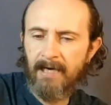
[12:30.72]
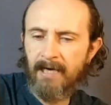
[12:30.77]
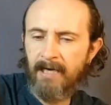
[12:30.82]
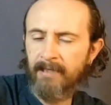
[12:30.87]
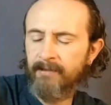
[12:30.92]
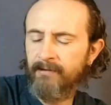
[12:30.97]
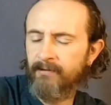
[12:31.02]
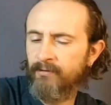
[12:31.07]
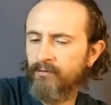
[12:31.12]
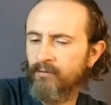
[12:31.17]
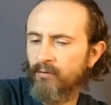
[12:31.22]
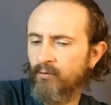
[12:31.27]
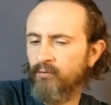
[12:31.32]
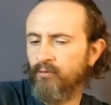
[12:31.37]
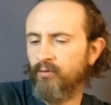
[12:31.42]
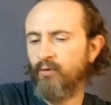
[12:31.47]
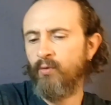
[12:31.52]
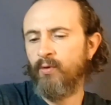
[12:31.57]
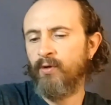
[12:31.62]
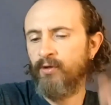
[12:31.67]
I
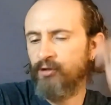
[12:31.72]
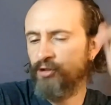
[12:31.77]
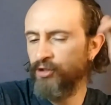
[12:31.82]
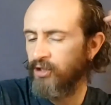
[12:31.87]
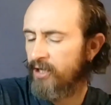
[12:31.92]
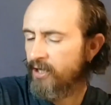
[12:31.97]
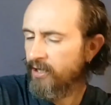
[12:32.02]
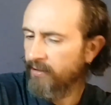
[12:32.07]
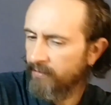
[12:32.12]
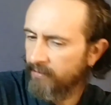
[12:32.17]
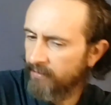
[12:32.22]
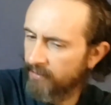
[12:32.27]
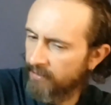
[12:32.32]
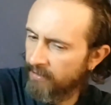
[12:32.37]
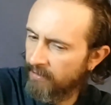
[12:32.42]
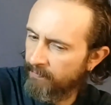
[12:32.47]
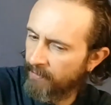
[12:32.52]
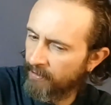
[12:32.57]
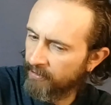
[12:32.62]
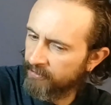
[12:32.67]
don't know what to say
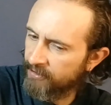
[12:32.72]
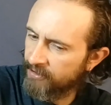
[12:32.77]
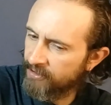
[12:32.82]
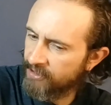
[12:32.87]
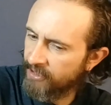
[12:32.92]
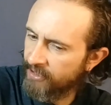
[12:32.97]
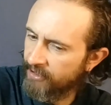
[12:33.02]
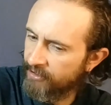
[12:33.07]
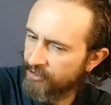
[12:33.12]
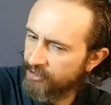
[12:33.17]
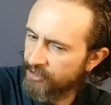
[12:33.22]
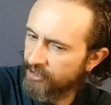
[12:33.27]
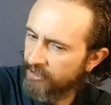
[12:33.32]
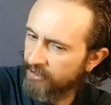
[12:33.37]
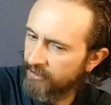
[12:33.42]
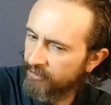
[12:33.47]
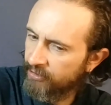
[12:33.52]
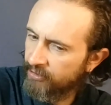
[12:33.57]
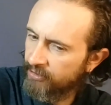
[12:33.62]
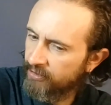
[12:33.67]
about this energy.